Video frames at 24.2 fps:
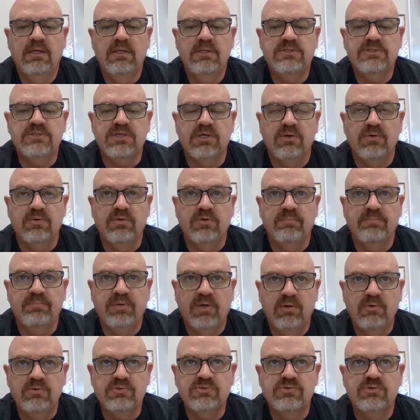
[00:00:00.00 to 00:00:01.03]
So the
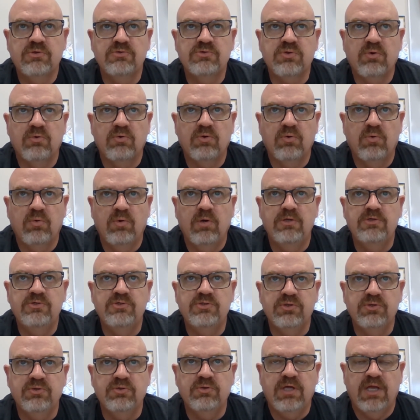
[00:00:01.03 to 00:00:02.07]
posters are going
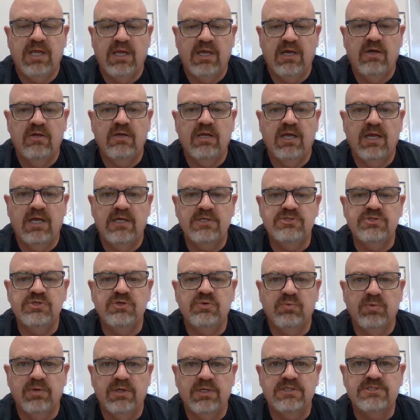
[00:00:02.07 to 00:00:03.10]
to count as
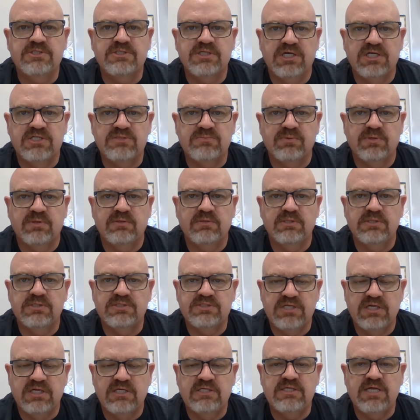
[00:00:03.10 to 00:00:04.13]
your reassessment.
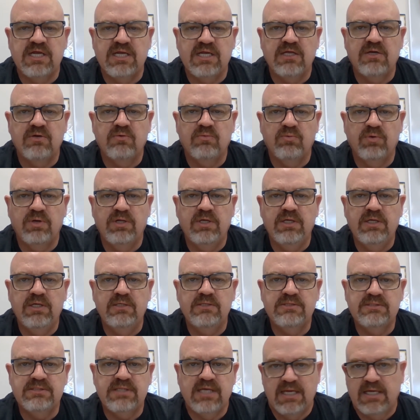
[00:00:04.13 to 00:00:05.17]
Instead of taking a
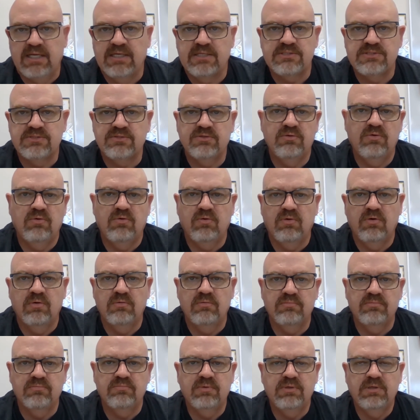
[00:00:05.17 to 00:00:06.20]
retest
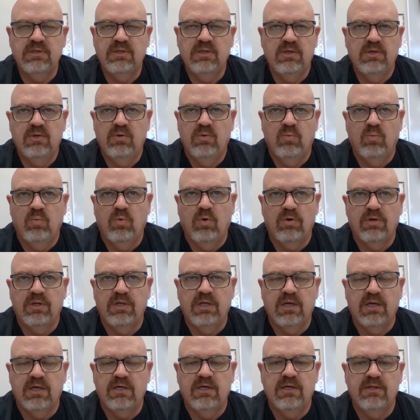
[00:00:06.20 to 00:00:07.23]
or
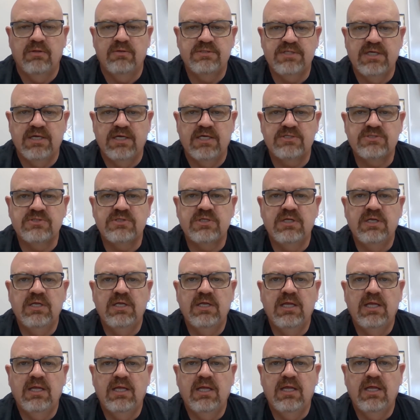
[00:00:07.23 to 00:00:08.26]
working on another test,
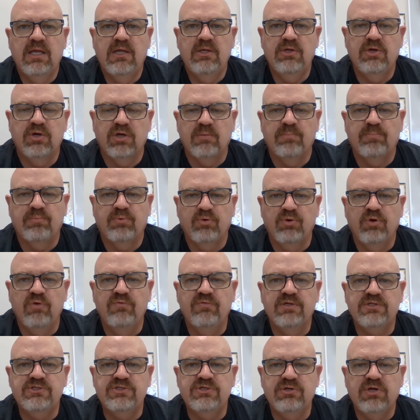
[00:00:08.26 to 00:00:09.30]
you're going to prove
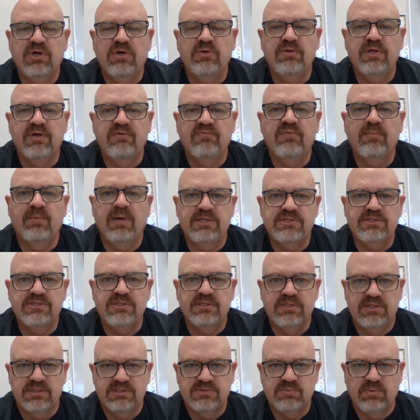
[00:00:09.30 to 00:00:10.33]
that you know the
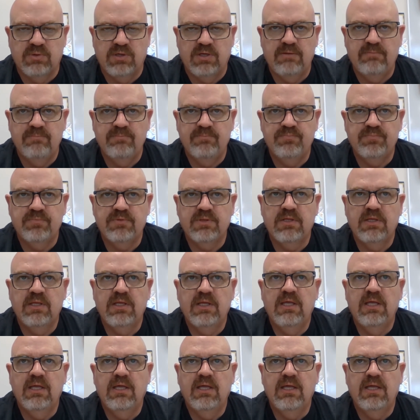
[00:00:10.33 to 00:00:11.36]
information this way.
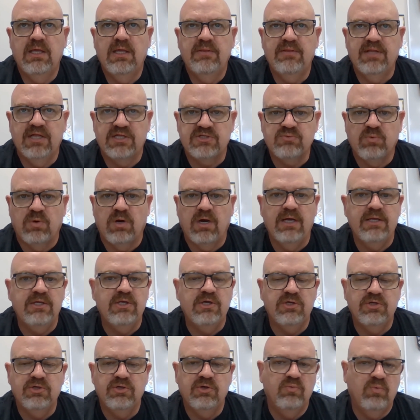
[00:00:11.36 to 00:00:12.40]
That's why you
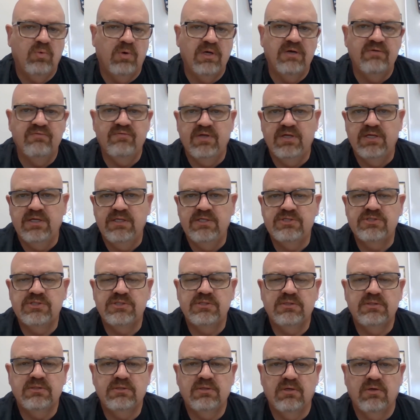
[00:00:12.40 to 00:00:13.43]
can do one of each
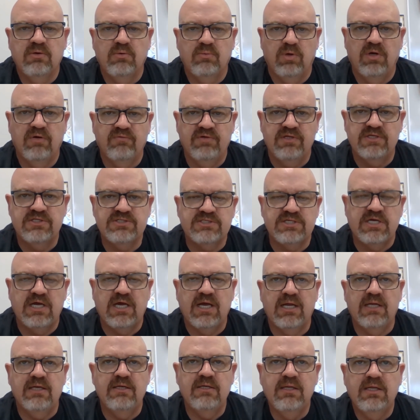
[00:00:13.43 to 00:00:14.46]
or one of each
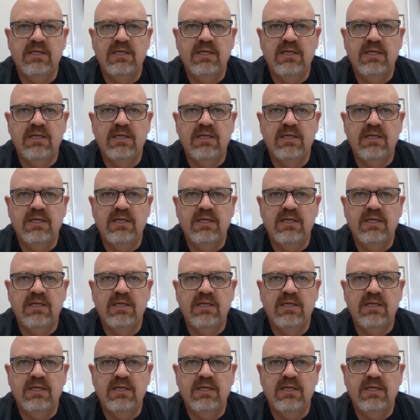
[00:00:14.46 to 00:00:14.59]
side.